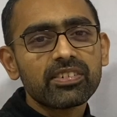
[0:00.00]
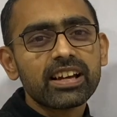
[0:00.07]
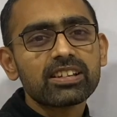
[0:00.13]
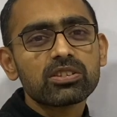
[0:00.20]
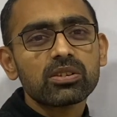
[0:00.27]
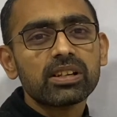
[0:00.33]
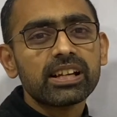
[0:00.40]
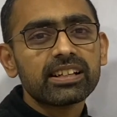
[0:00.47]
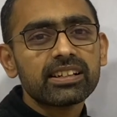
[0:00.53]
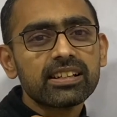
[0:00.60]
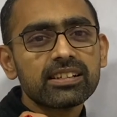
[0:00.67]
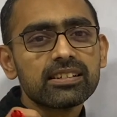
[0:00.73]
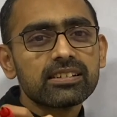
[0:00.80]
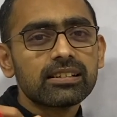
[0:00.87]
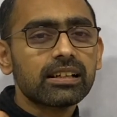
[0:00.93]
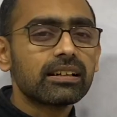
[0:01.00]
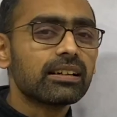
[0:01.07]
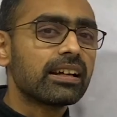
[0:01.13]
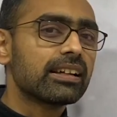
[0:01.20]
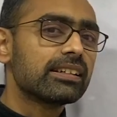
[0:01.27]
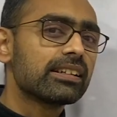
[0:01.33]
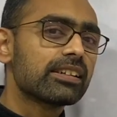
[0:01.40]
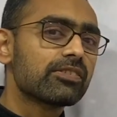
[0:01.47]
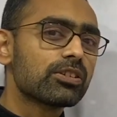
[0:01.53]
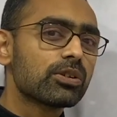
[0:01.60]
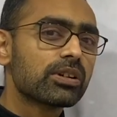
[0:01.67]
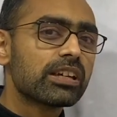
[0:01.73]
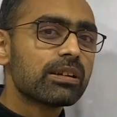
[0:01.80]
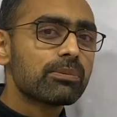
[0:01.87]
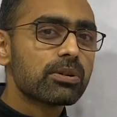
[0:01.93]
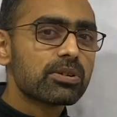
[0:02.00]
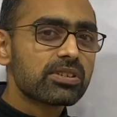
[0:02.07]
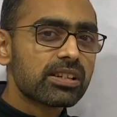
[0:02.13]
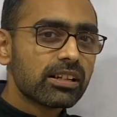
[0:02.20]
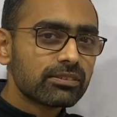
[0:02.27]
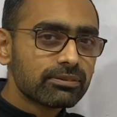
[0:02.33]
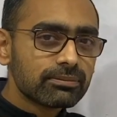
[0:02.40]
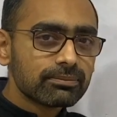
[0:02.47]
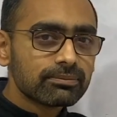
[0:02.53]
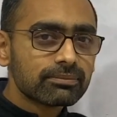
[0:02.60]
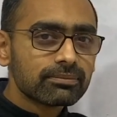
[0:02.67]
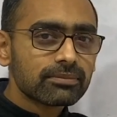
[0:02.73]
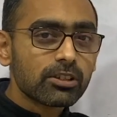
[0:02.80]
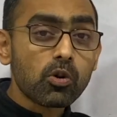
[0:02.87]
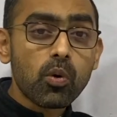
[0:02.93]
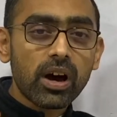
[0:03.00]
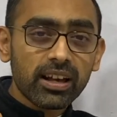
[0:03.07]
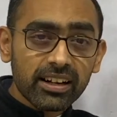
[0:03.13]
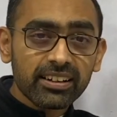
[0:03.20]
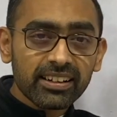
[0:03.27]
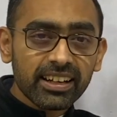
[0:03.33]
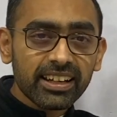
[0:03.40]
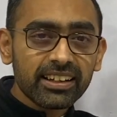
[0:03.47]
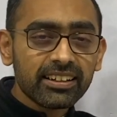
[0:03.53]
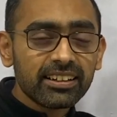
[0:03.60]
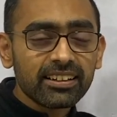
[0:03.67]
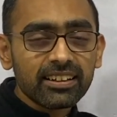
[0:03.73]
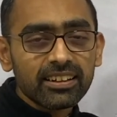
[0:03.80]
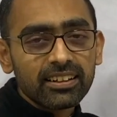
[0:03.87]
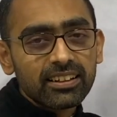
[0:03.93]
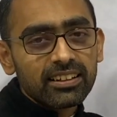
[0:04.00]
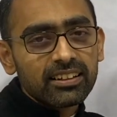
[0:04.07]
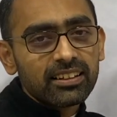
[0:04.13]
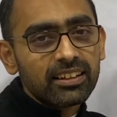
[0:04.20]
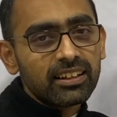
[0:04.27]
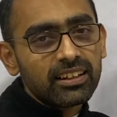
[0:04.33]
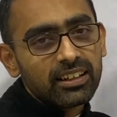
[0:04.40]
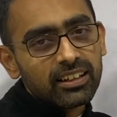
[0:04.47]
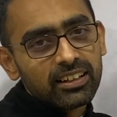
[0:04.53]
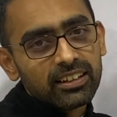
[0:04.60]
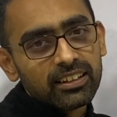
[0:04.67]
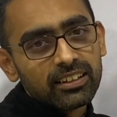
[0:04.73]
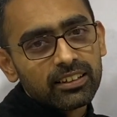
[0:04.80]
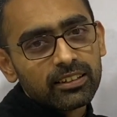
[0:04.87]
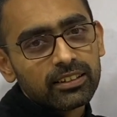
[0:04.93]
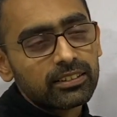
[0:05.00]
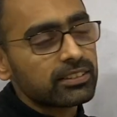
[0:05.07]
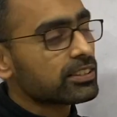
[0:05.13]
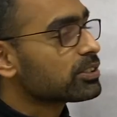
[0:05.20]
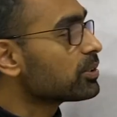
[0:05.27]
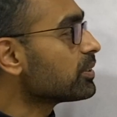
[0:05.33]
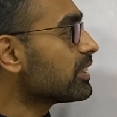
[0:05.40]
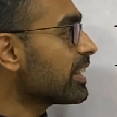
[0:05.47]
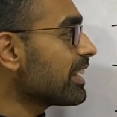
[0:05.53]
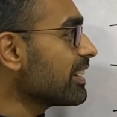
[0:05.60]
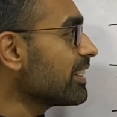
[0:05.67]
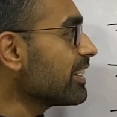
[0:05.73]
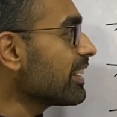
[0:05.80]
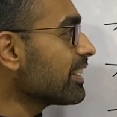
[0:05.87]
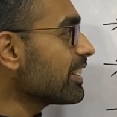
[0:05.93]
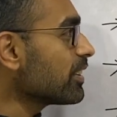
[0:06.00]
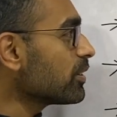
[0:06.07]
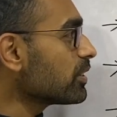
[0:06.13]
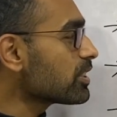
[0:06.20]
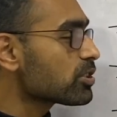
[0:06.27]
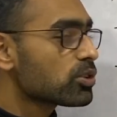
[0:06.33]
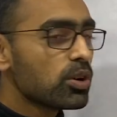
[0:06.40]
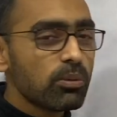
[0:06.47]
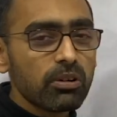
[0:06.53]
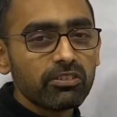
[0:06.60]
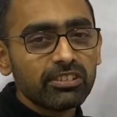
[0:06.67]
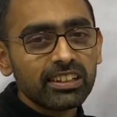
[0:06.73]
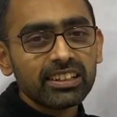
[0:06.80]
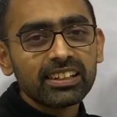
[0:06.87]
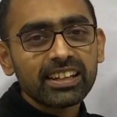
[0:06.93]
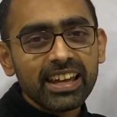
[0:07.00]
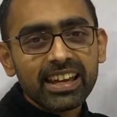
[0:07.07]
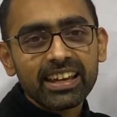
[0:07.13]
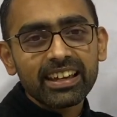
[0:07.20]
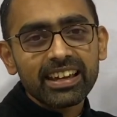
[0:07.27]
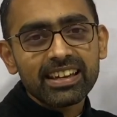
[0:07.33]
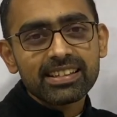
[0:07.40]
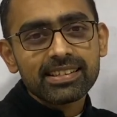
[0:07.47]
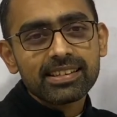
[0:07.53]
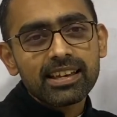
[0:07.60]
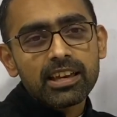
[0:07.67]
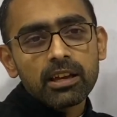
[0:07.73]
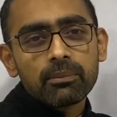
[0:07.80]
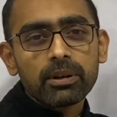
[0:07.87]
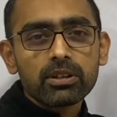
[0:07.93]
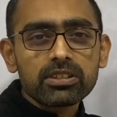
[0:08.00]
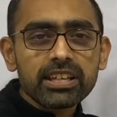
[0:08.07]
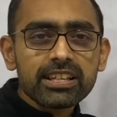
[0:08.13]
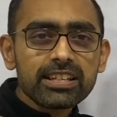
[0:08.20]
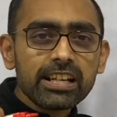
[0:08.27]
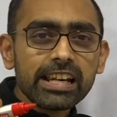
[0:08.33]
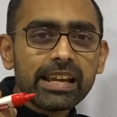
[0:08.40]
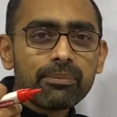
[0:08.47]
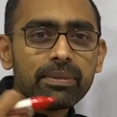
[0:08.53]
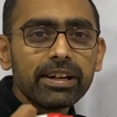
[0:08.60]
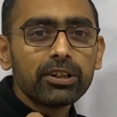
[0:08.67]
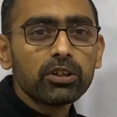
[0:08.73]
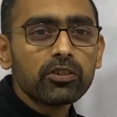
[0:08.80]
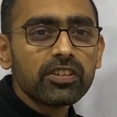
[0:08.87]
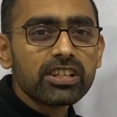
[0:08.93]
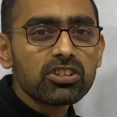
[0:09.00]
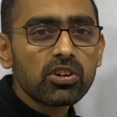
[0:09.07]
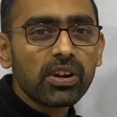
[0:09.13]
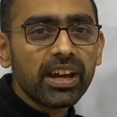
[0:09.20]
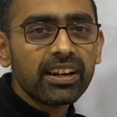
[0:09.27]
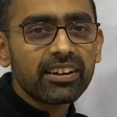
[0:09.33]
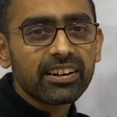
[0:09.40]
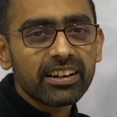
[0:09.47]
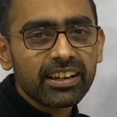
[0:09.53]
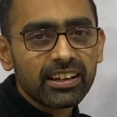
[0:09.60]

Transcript: isolated and if you keep yourself quarantined, so then the scope of learning is, because there is a limit to which you can